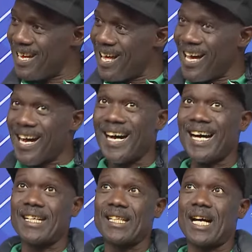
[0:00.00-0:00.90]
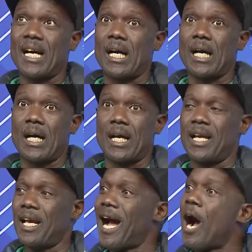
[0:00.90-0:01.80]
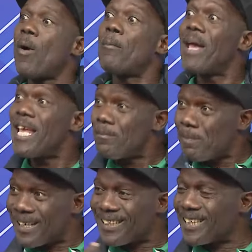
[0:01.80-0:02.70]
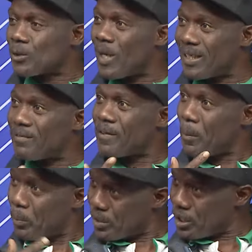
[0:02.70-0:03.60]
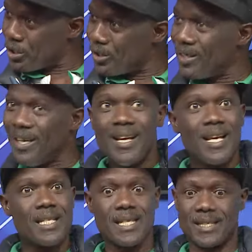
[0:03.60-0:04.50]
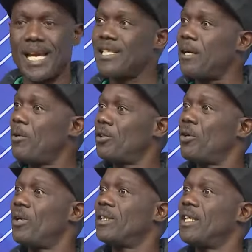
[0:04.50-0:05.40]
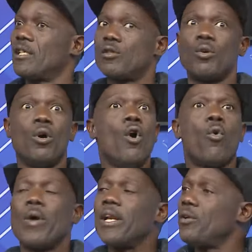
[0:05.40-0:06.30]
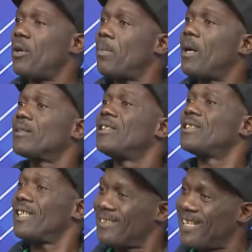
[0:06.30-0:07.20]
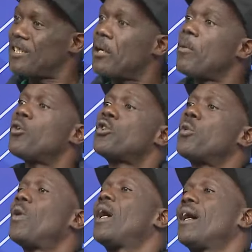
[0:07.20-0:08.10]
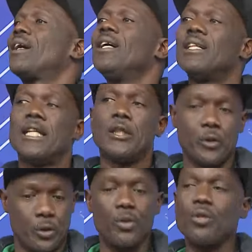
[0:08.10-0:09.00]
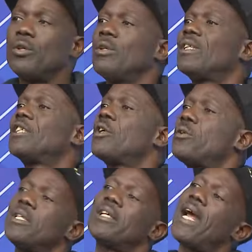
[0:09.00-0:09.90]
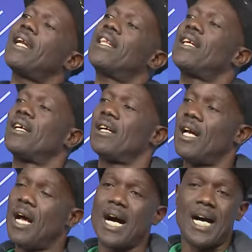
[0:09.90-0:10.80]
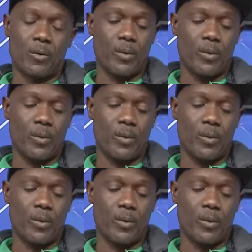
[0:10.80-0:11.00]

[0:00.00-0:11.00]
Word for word: Mm -hmm. And uh, our main partners, Wild Africa Protection, mm -hmm. is excited about the whole thing. So when your boss is excited about your work, mm -hmm. then you know that you're doing the right thing. Mm-hmm.